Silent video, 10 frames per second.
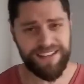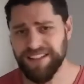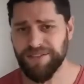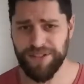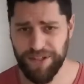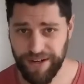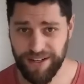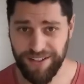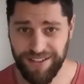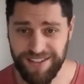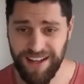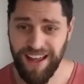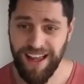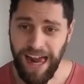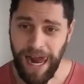us in different directions.
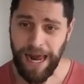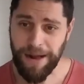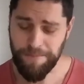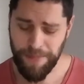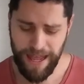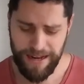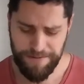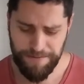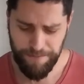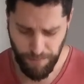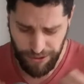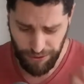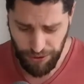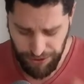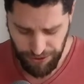And what
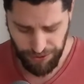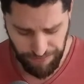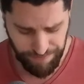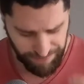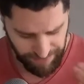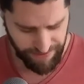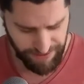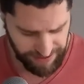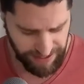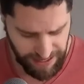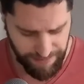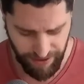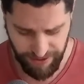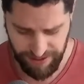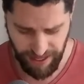you'll also have to think
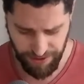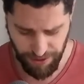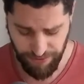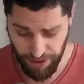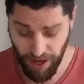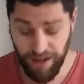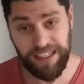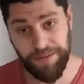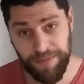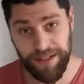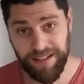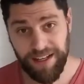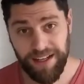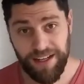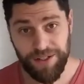about is that, if you can't commit
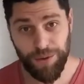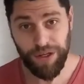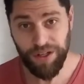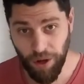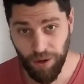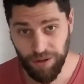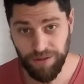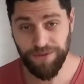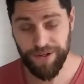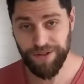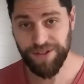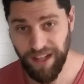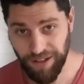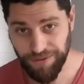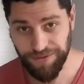to a goal for
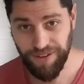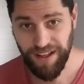yourself,